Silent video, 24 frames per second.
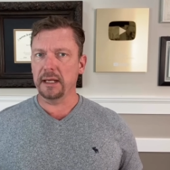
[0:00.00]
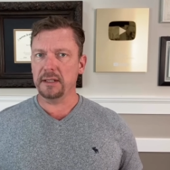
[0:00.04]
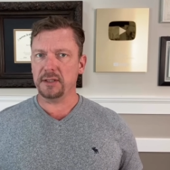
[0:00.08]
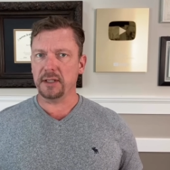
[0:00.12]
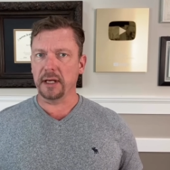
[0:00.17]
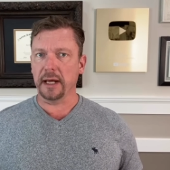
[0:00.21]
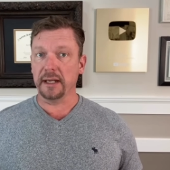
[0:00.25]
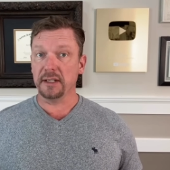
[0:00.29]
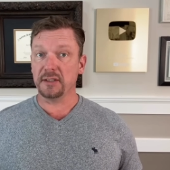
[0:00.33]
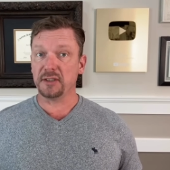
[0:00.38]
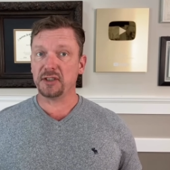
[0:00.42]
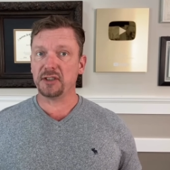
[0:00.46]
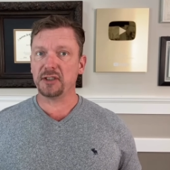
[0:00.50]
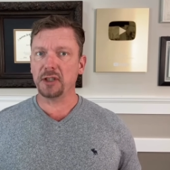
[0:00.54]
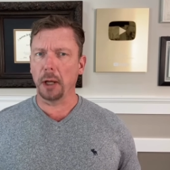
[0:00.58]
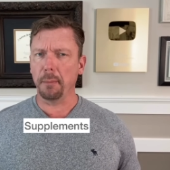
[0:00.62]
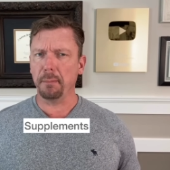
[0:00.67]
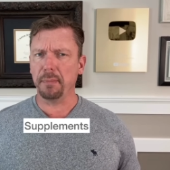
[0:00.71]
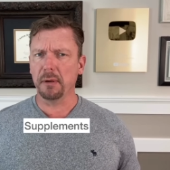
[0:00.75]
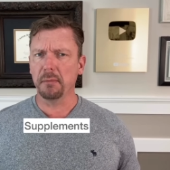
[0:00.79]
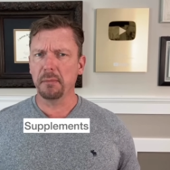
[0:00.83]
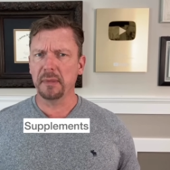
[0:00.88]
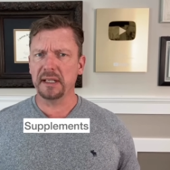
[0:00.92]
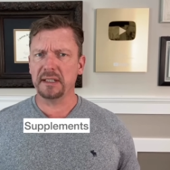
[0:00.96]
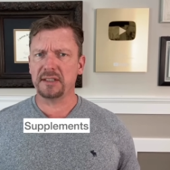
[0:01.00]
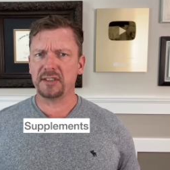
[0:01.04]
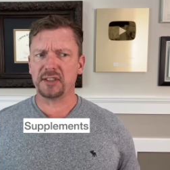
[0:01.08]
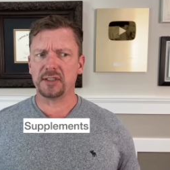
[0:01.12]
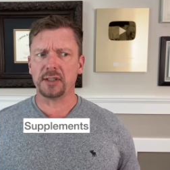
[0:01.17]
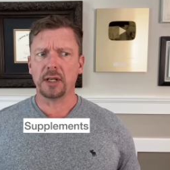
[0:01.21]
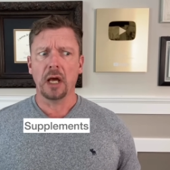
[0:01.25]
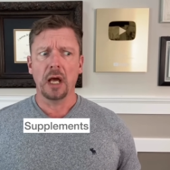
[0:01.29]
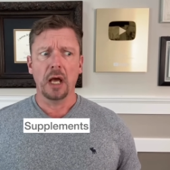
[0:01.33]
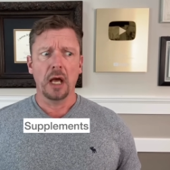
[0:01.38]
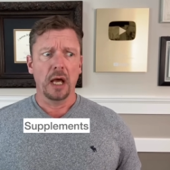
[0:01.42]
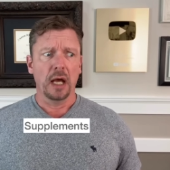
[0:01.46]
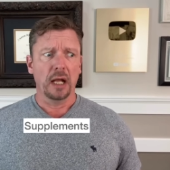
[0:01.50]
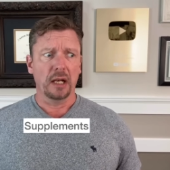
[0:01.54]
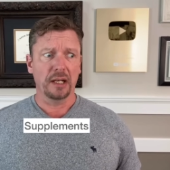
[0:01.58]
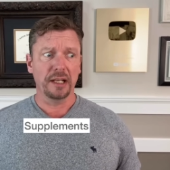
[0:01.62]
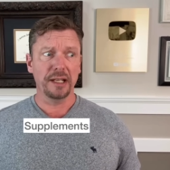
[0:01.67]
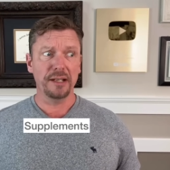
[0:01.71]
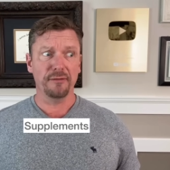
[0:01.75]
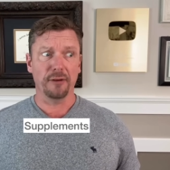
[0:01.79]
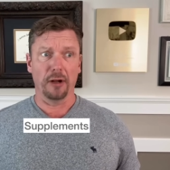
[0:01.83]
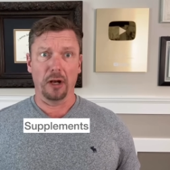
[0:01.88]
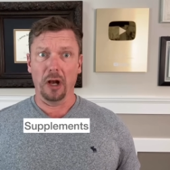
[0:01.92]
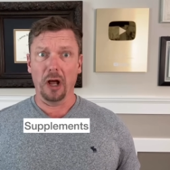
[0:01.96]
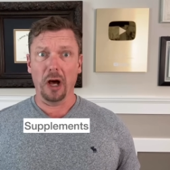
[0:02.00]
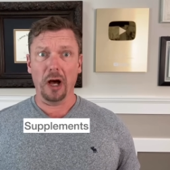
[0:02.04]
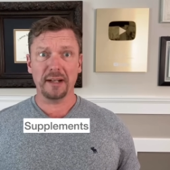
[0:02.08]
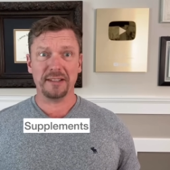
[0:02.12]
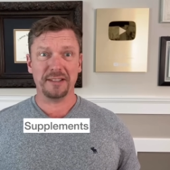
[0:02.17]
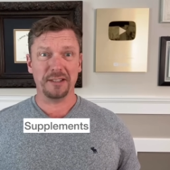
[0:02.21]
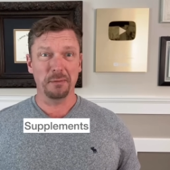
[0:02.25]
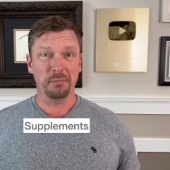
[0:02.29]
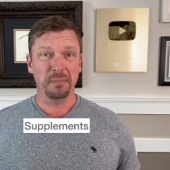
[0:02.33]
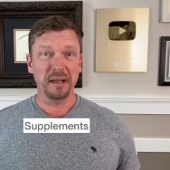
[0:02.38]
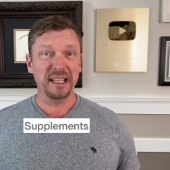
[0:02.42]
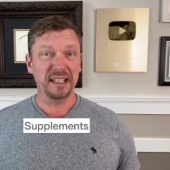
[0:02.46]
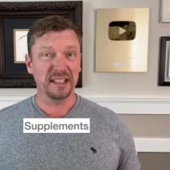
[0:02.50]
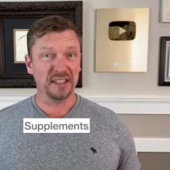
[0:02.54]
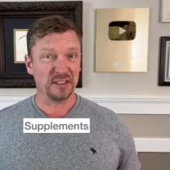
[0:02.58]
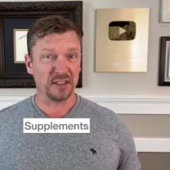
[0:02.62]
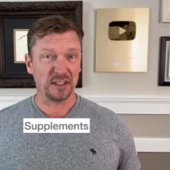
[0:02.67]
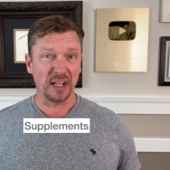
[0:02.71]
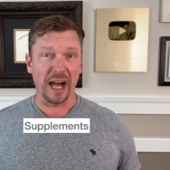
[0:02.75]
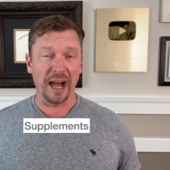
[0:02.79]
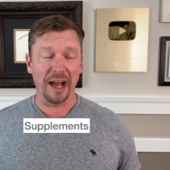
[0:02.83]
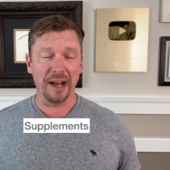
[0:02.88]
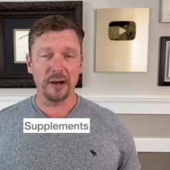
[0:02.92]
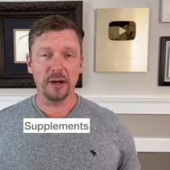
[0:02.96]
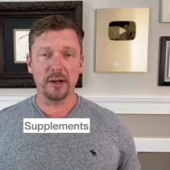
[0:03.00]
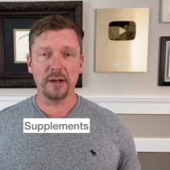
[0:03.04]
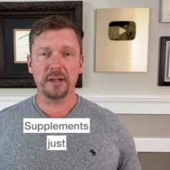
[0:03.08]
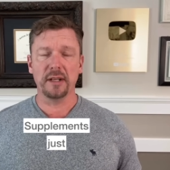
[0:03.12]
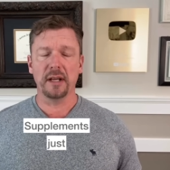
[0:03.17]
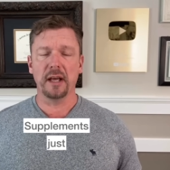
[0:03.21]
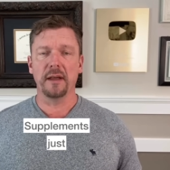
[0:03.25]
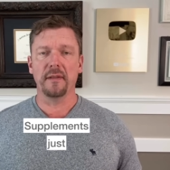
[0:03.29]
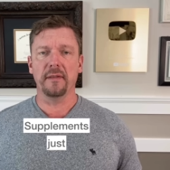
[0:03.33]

DHA supplements leave a lot to be desired.